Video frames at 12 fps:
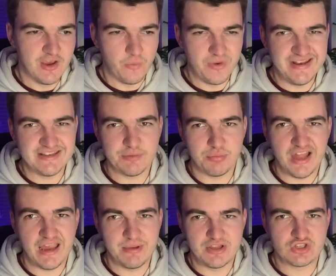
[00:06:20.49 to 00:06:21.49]
We need to
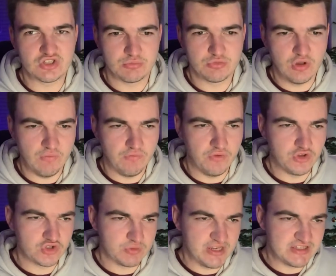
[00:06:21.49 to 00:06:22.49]
play him into some
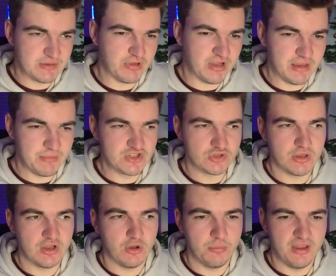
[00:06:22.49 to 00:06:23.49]
confidence, we need to play him into a
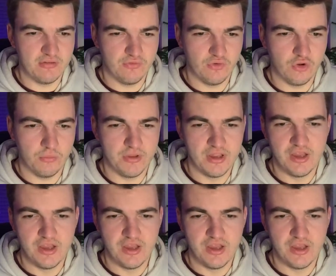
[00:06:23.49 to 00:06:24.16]
little bit of form,